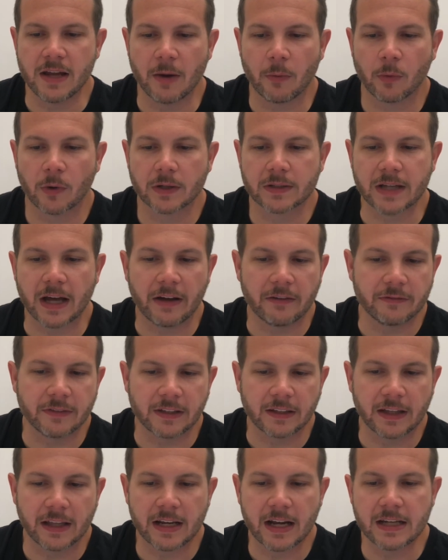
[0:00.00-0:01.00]

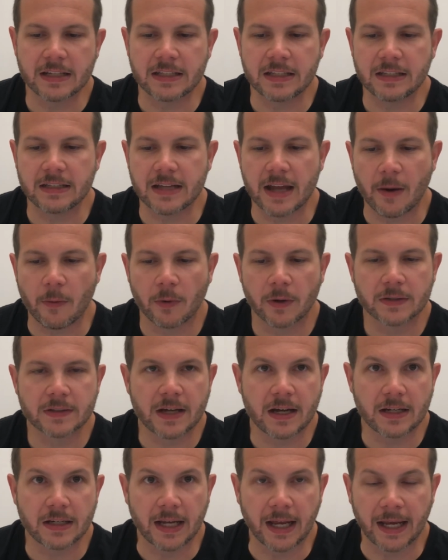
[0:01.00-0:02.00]
network.VLAN ID,
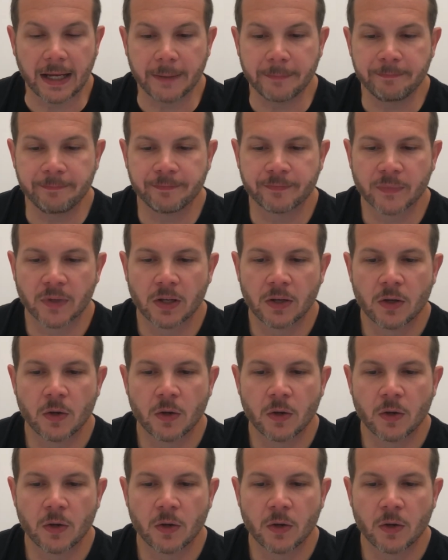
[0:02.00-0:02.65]
network.name.